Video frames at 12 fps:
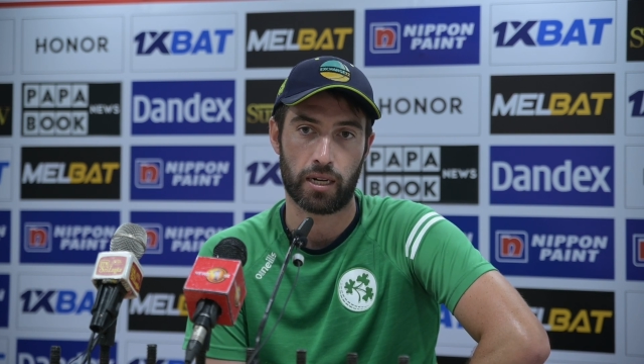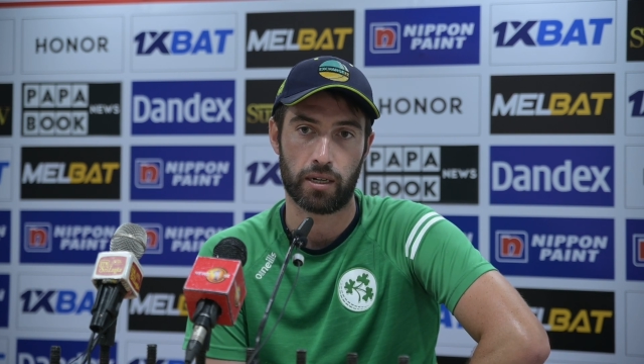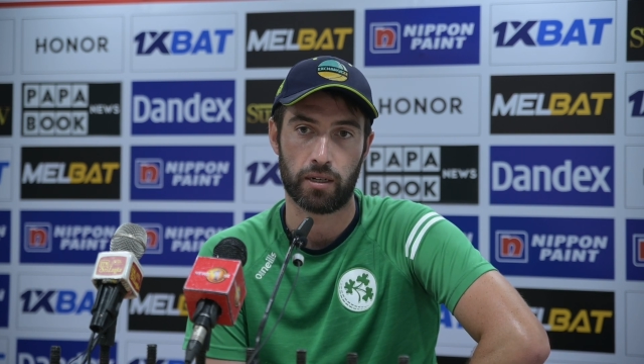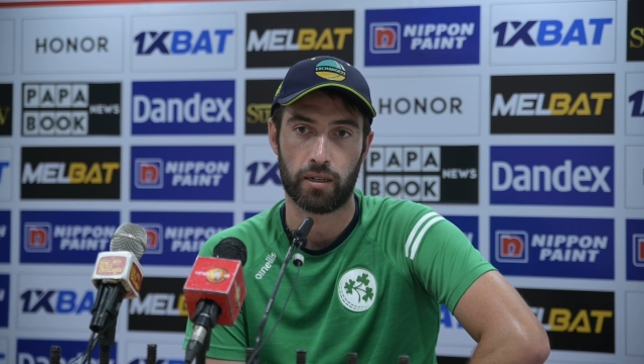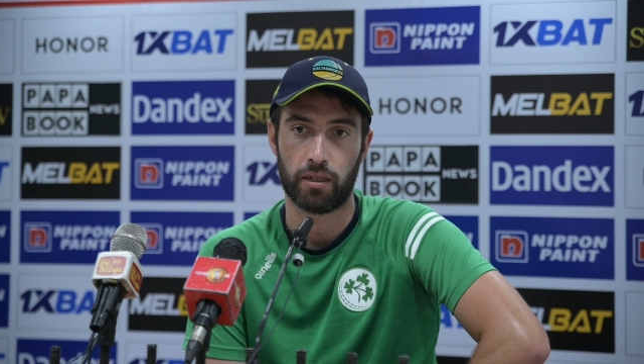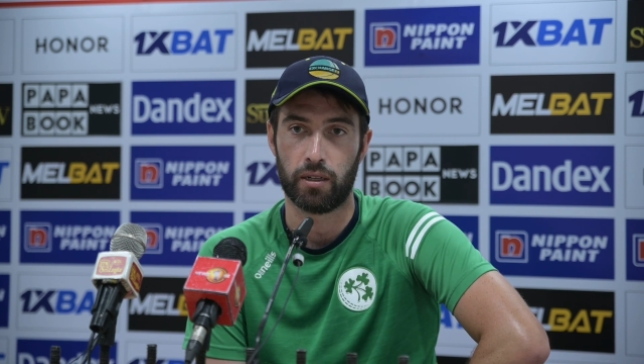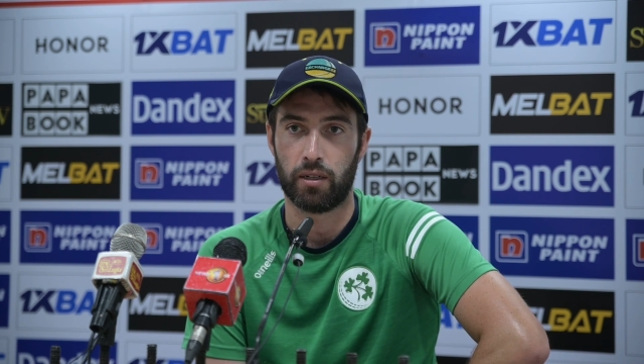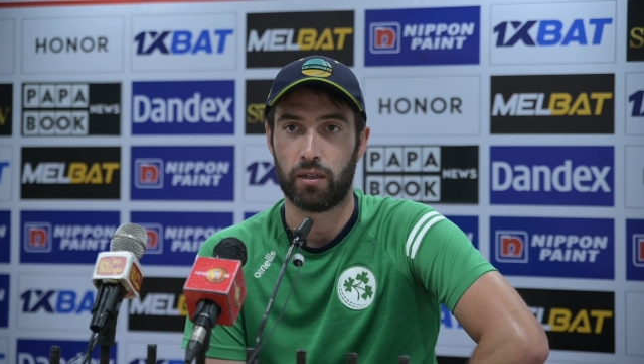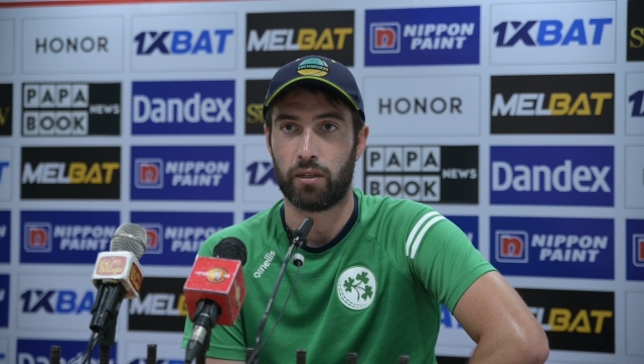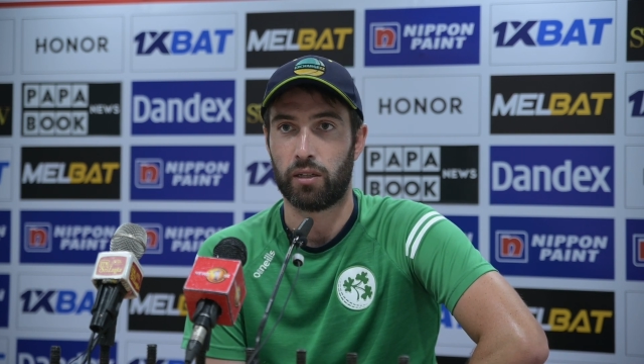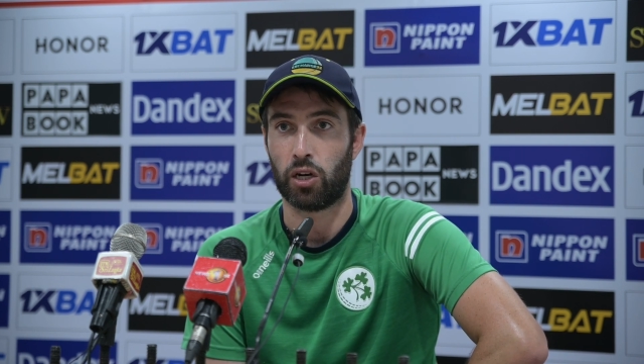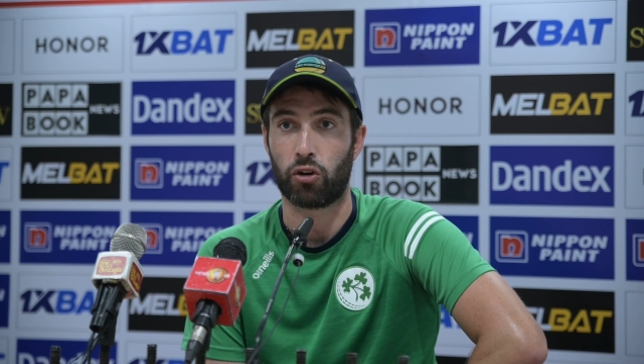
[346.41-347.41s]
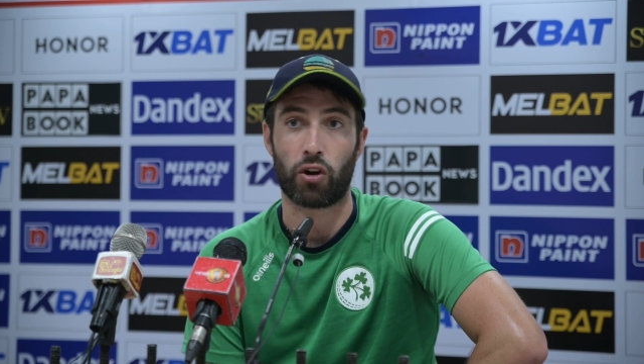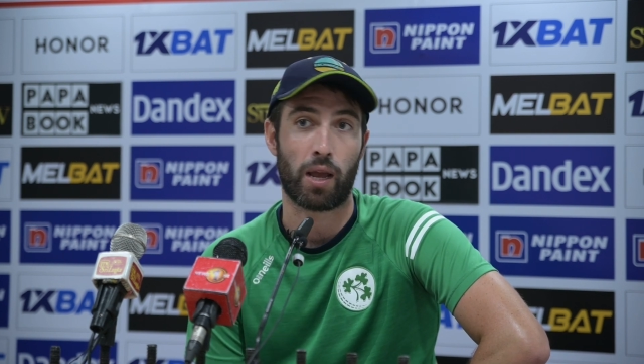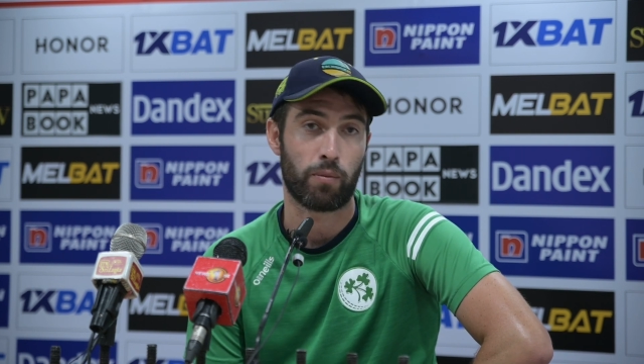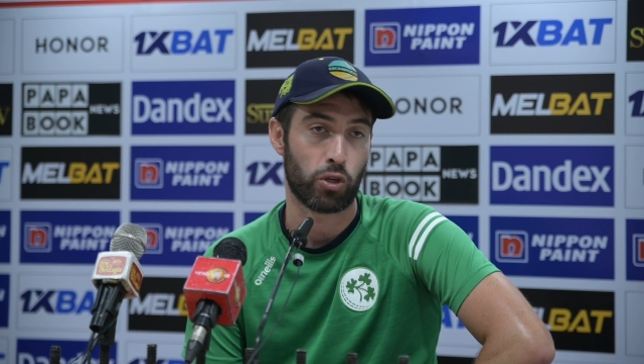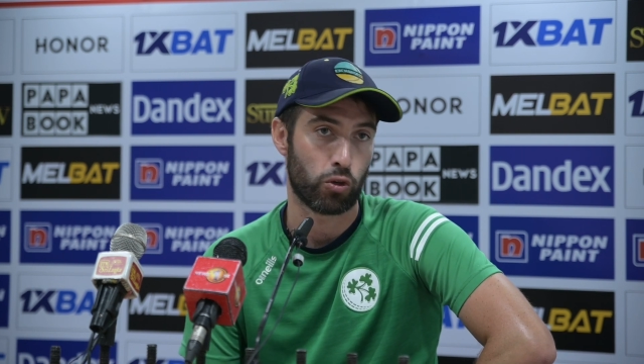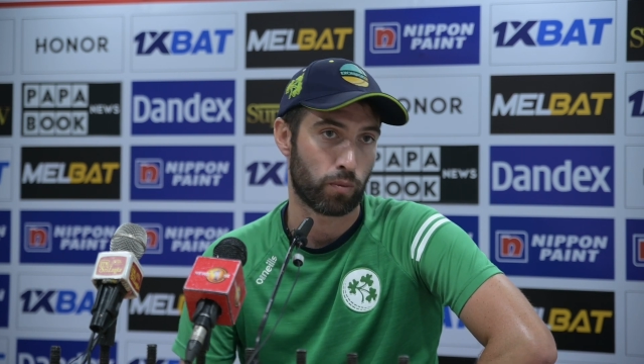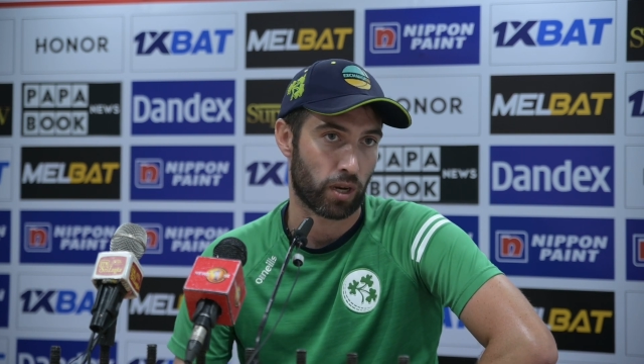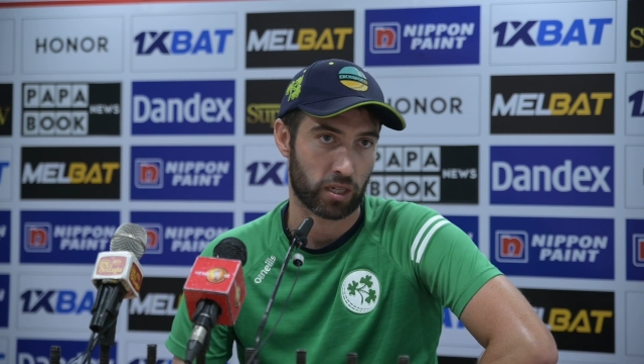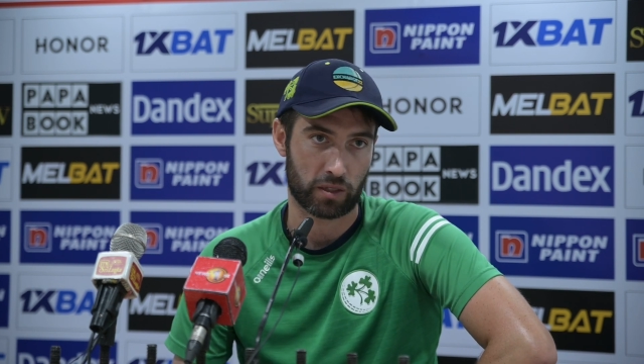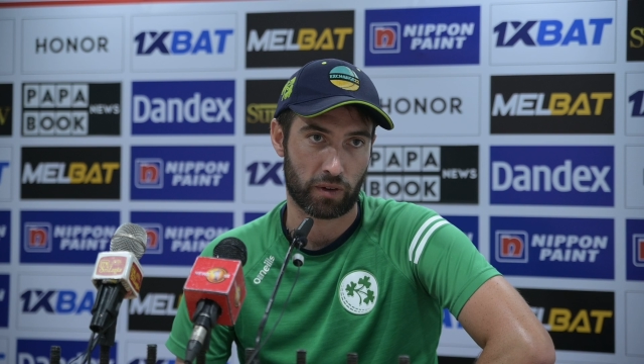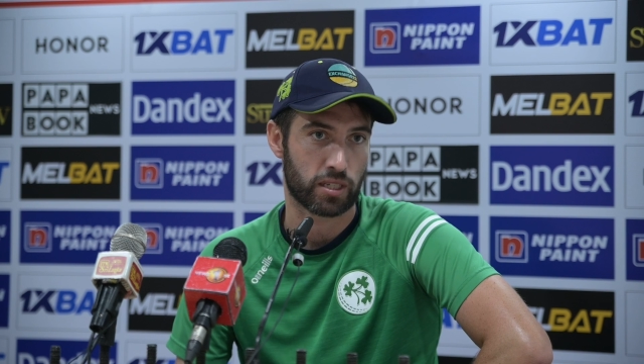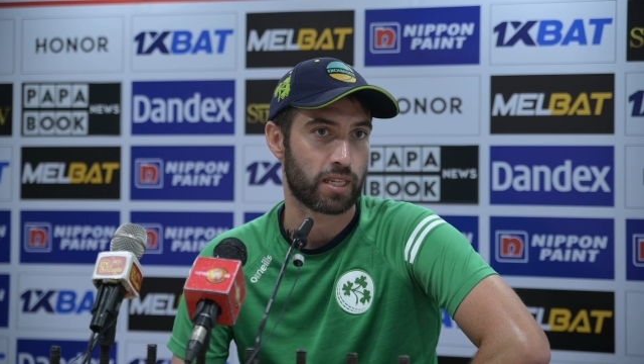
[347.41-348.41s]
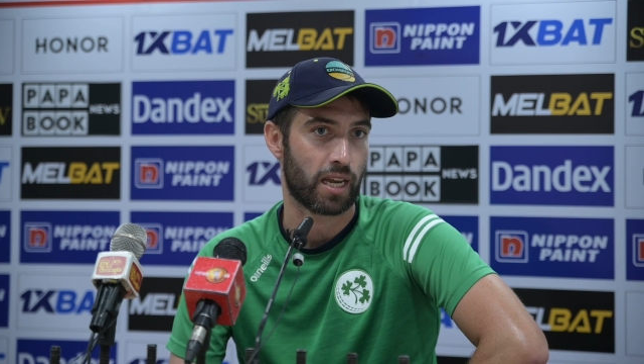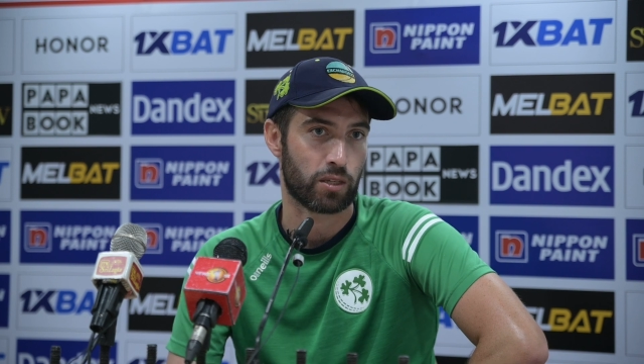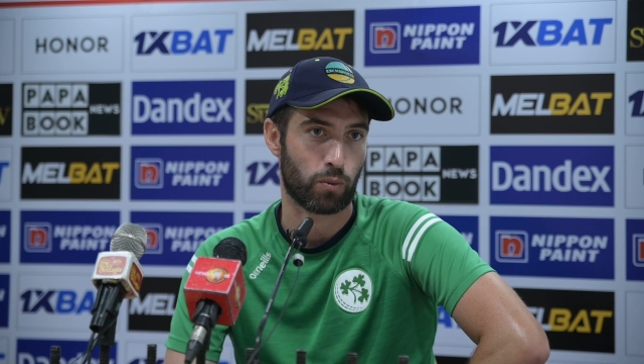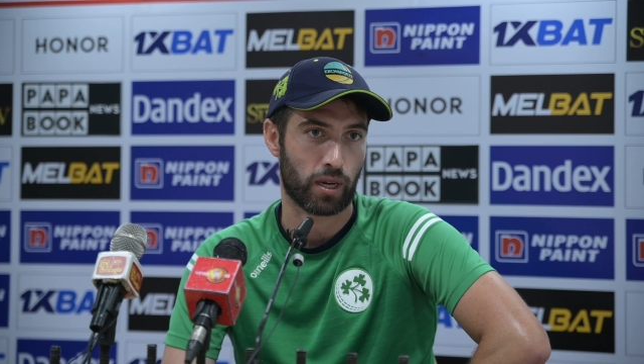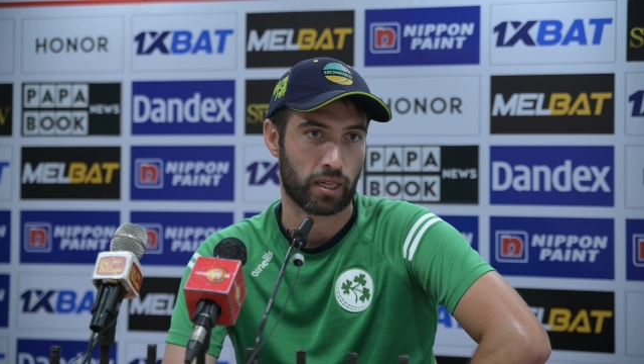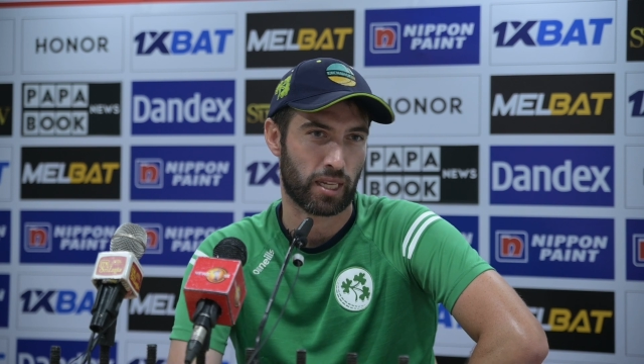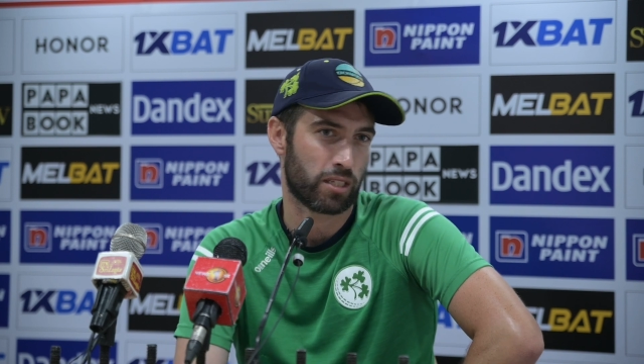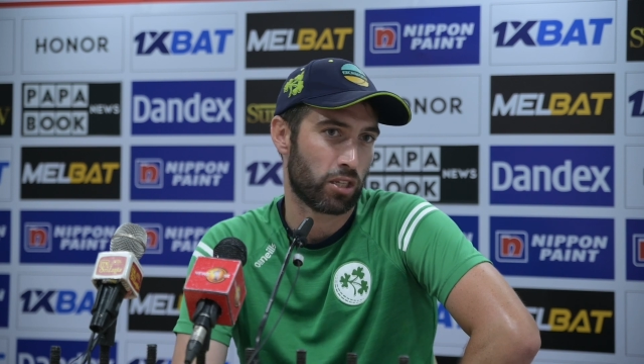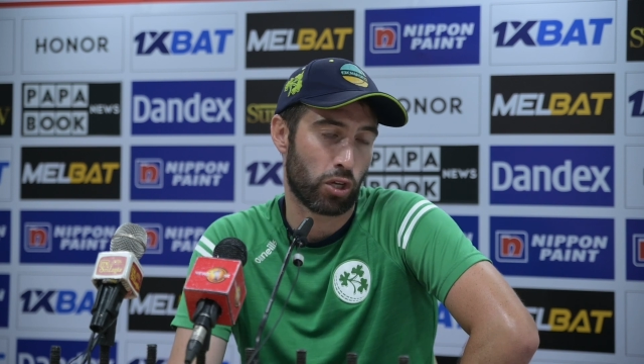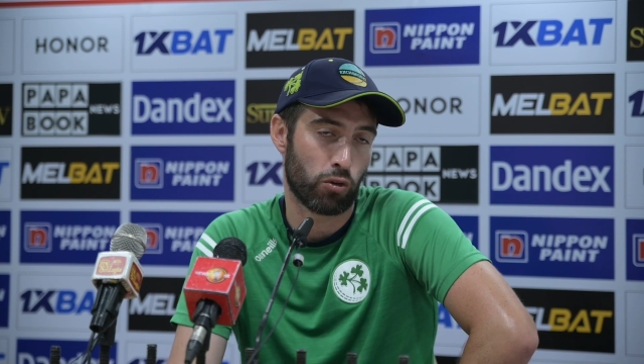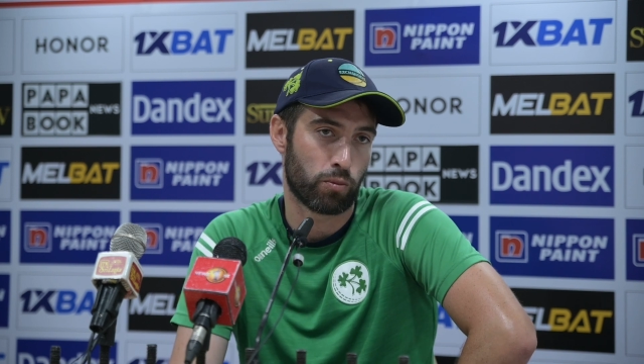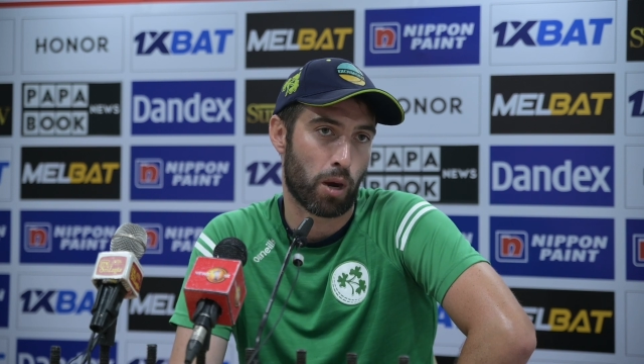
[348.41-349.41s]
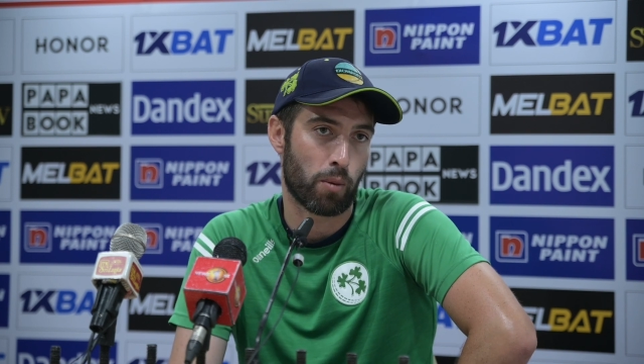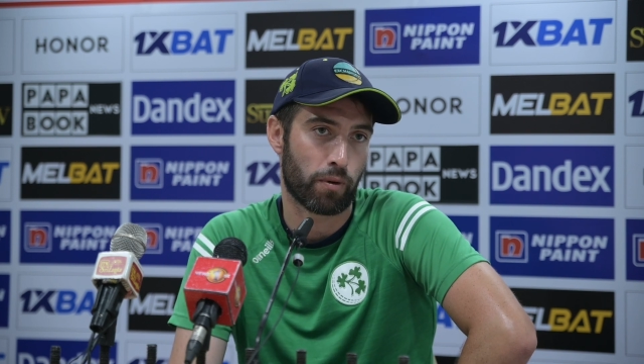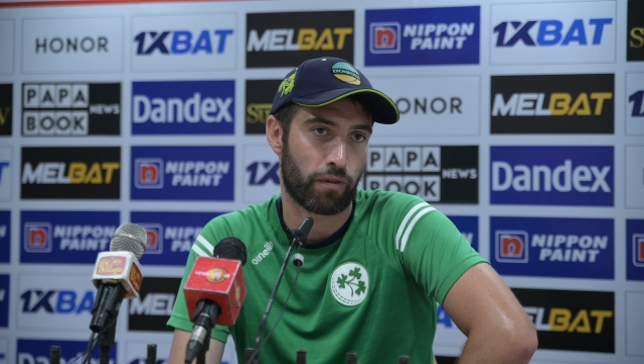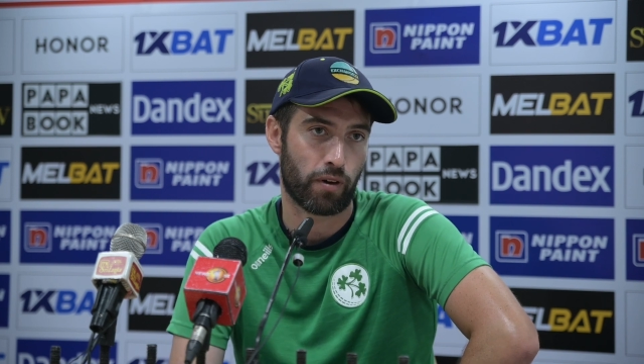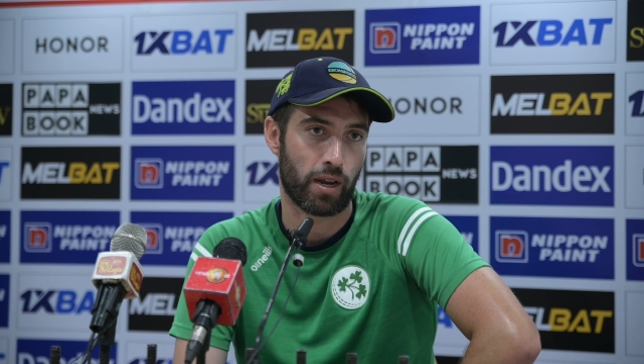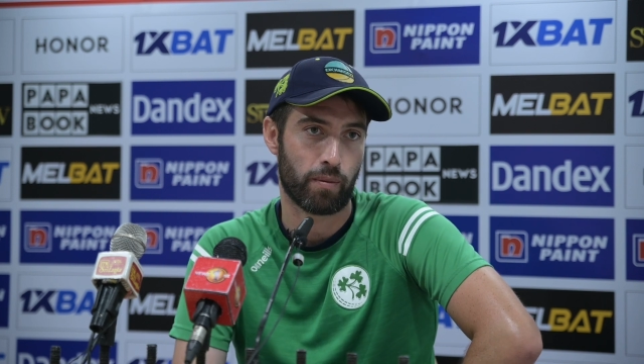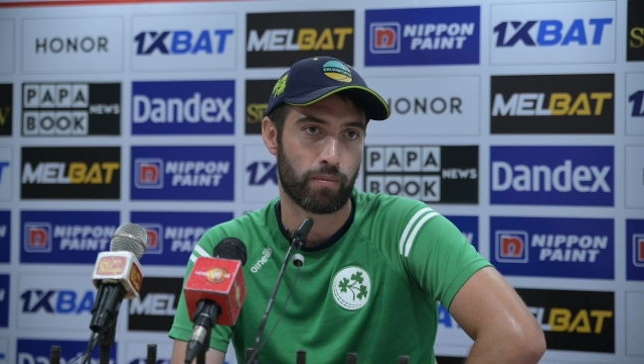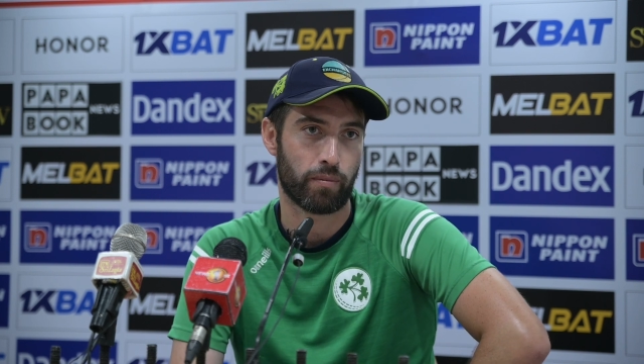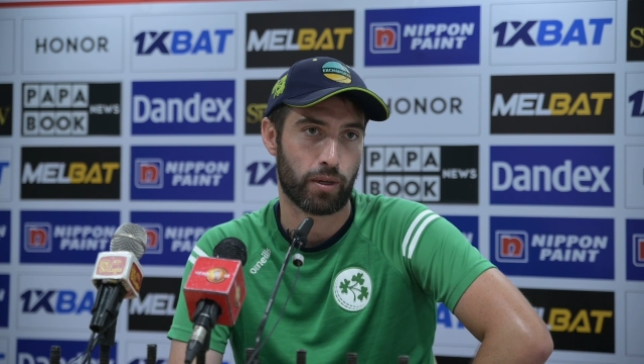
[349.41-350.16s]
And you know, Graham Hume got his first test wicket. That's a huge moment for him.